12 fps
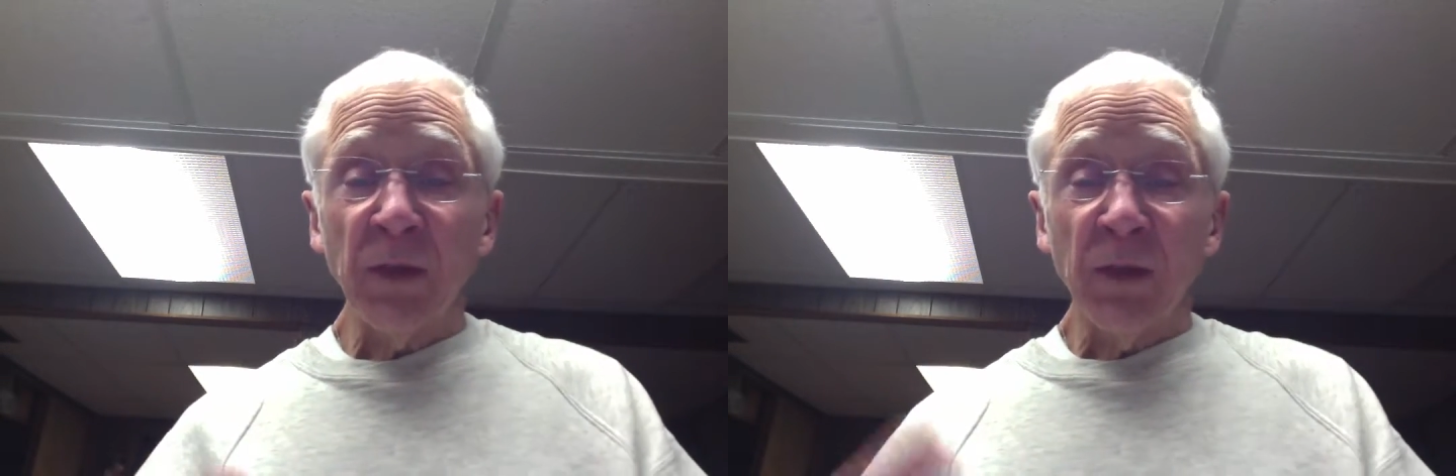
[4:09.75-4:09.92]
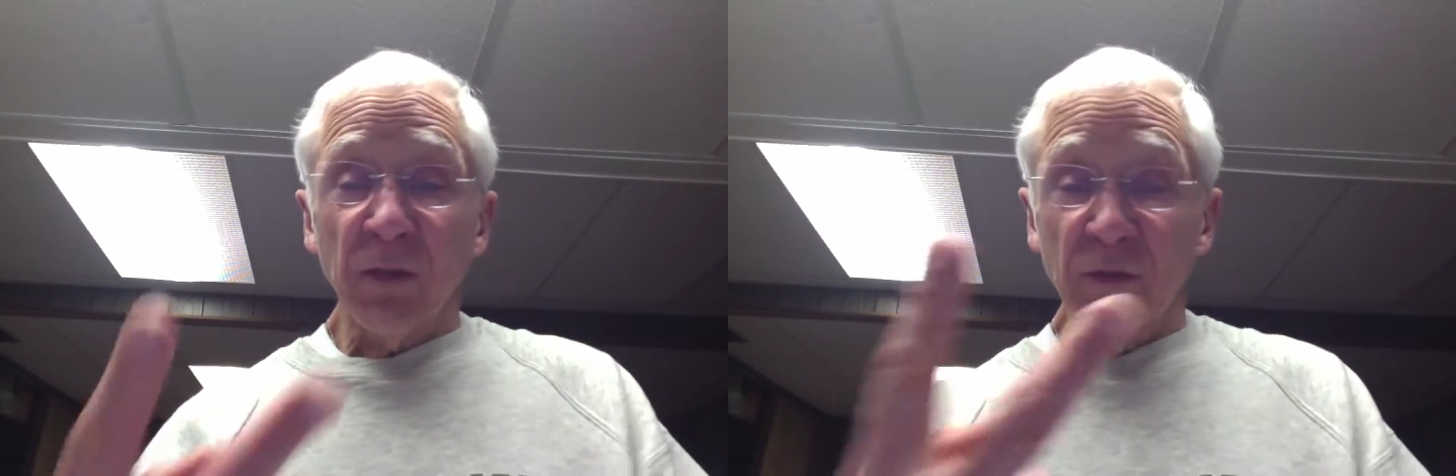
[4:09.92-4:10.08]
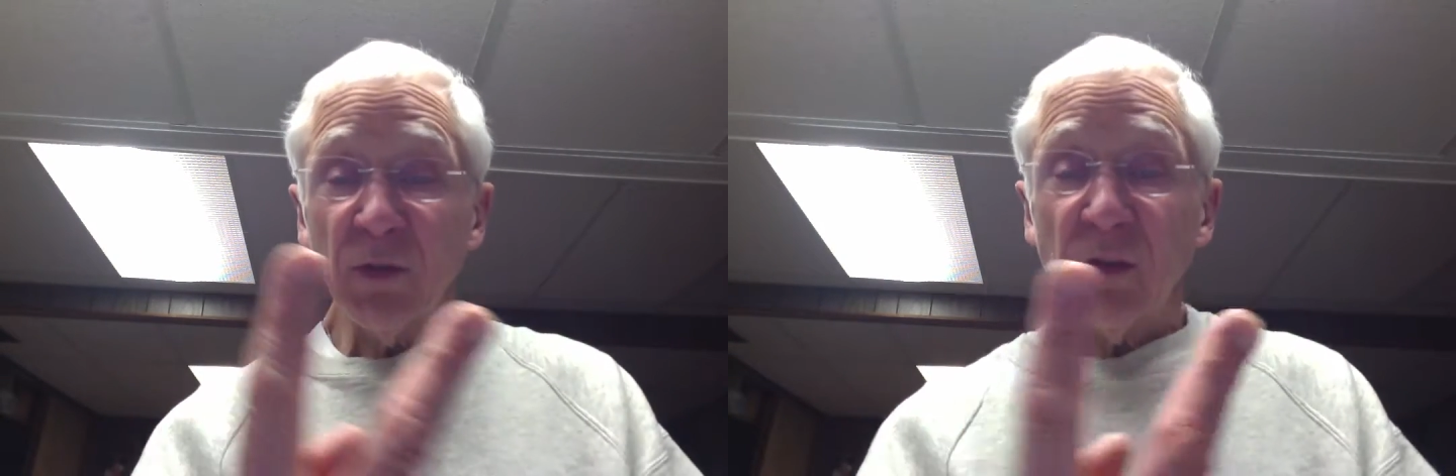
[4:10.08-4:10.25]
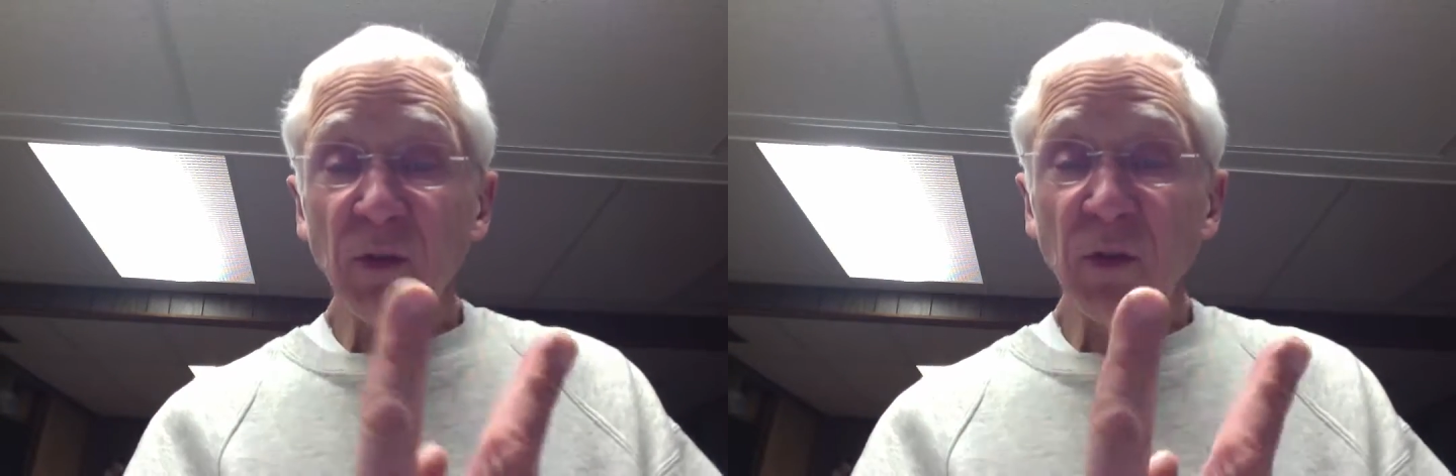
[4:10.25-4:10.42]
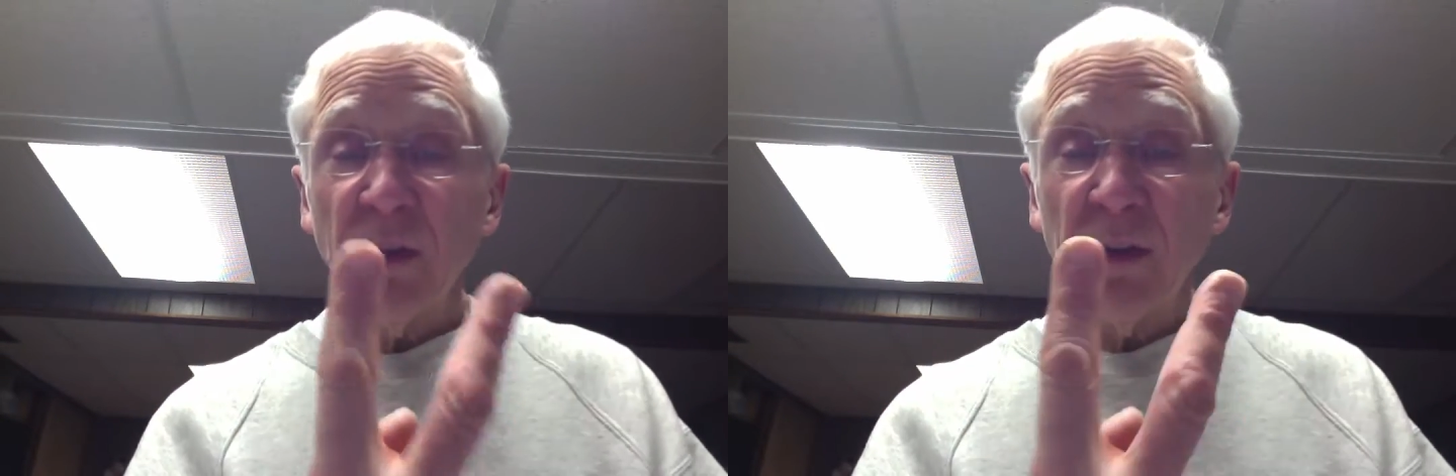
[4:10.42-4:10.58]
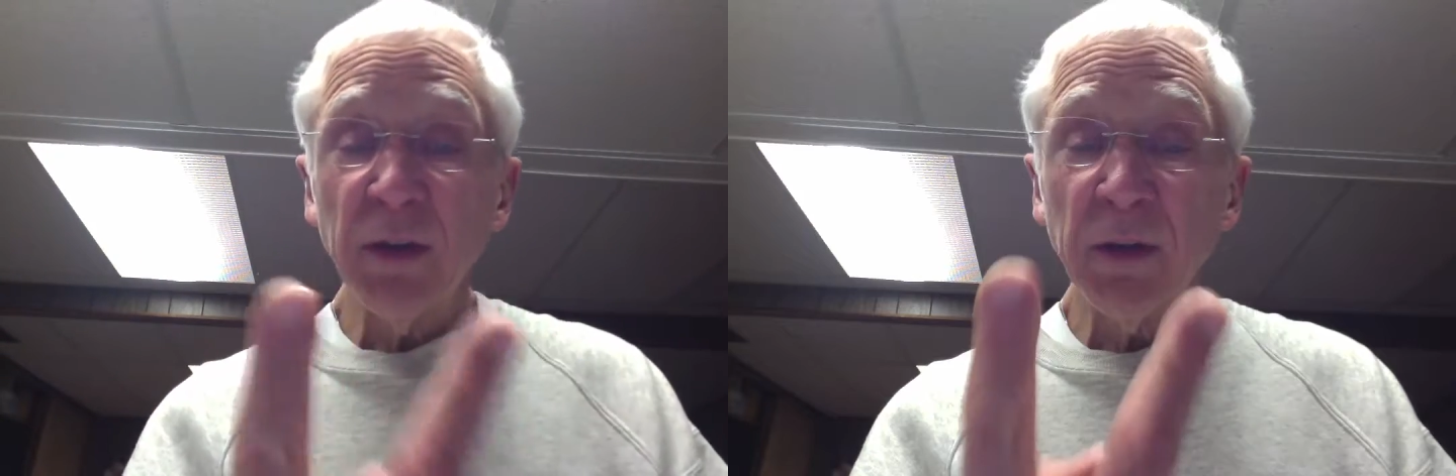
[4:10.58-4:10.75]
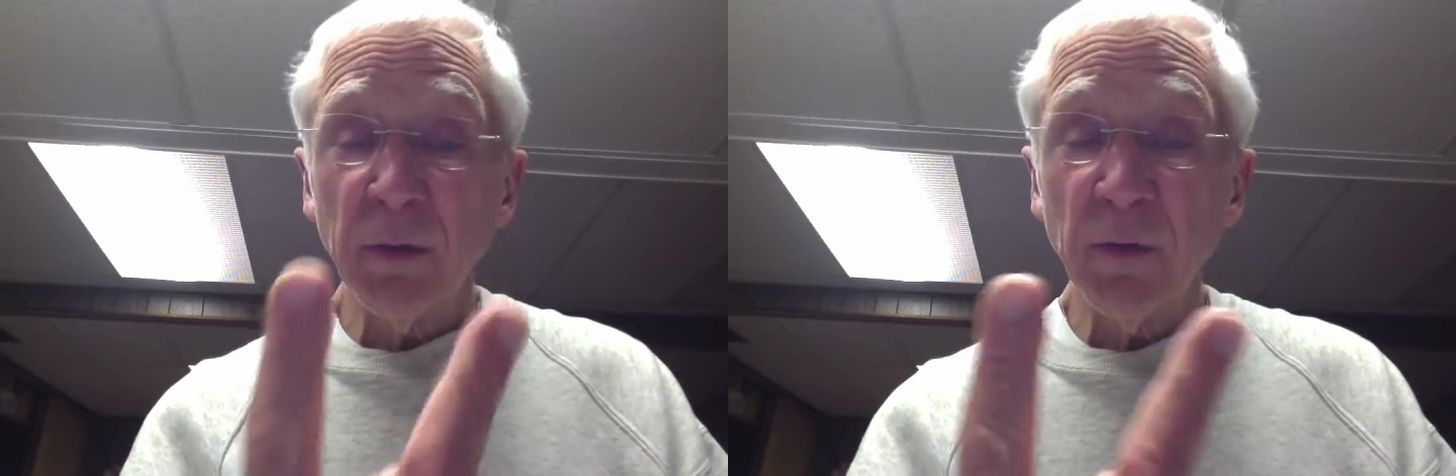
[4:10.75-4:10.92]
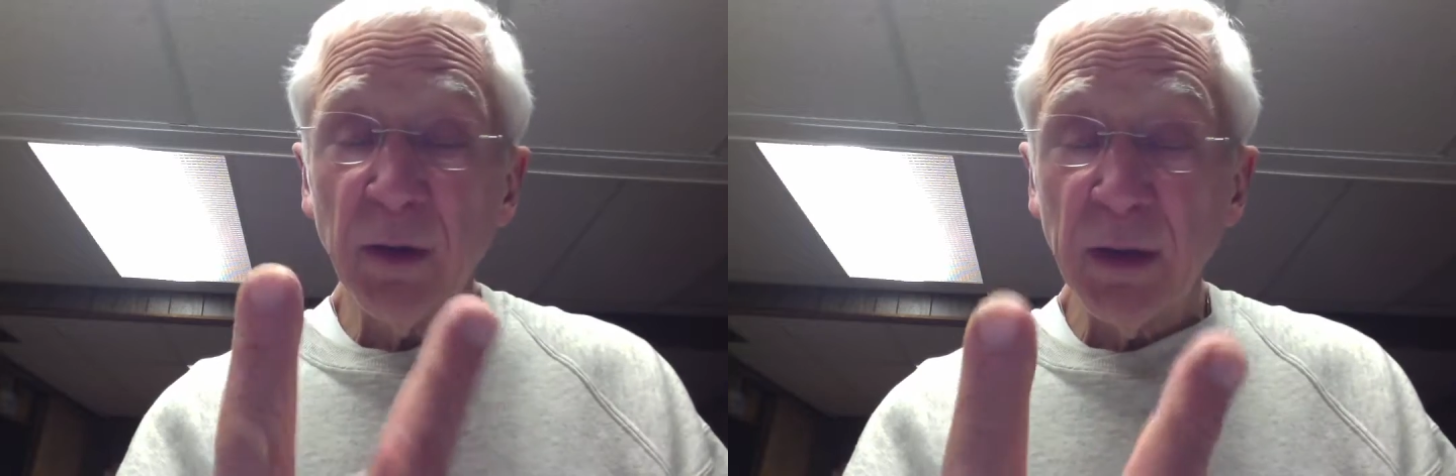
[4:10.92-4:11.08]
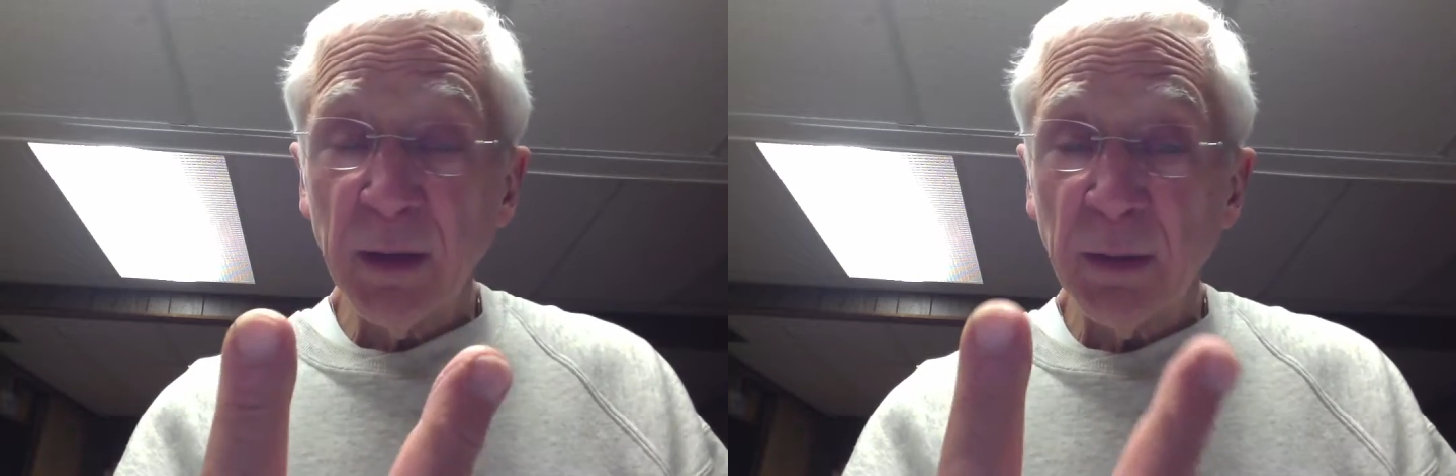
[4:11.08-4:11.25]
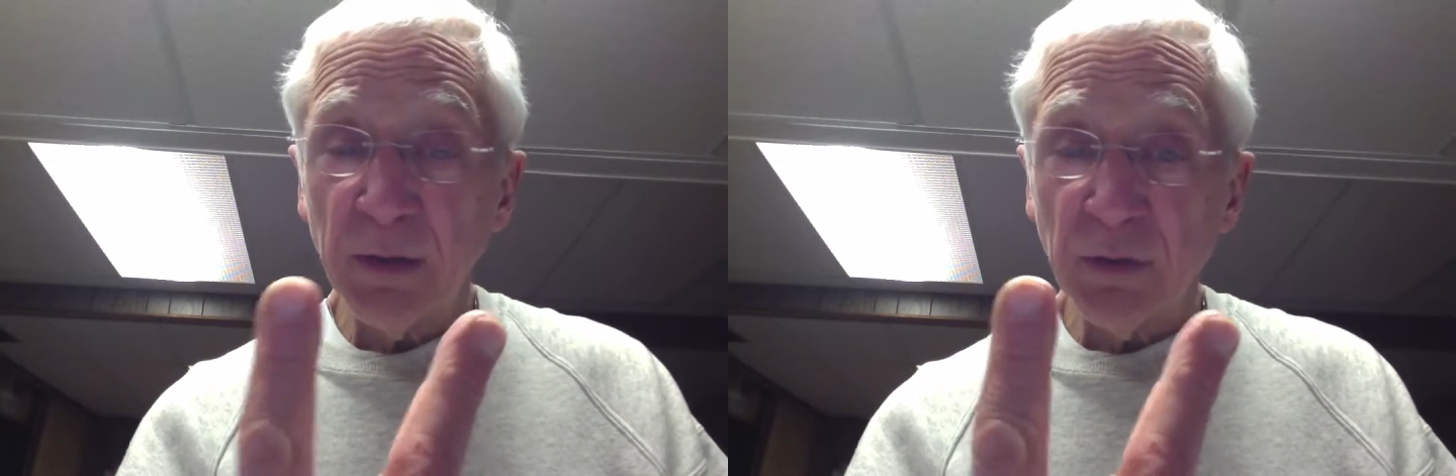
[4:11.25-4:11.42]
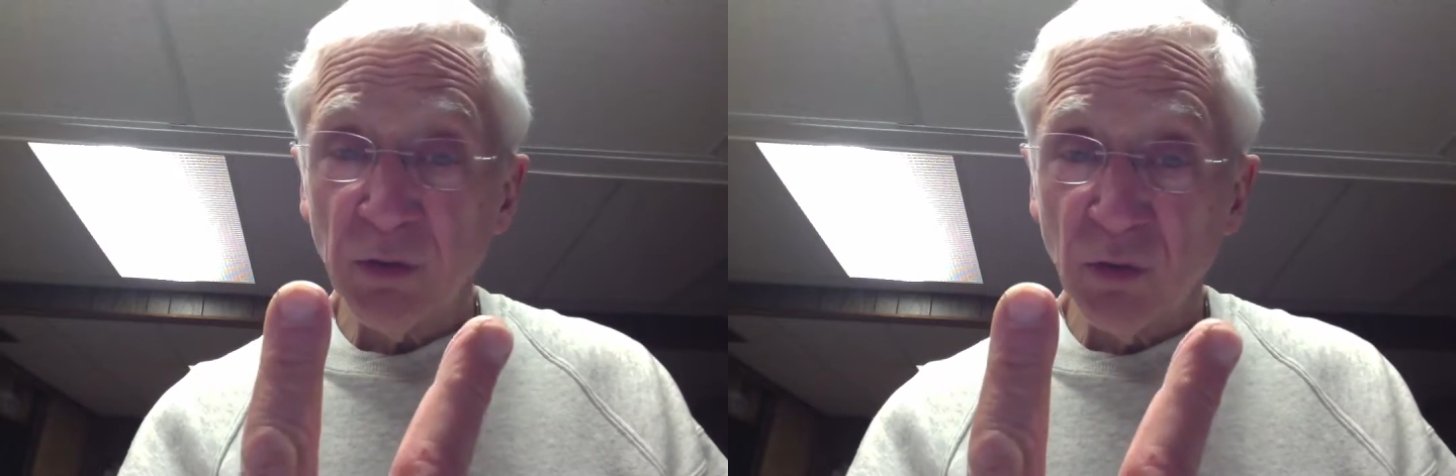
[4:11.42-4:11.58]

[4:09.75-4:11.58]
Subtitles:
So you're only going to be writing about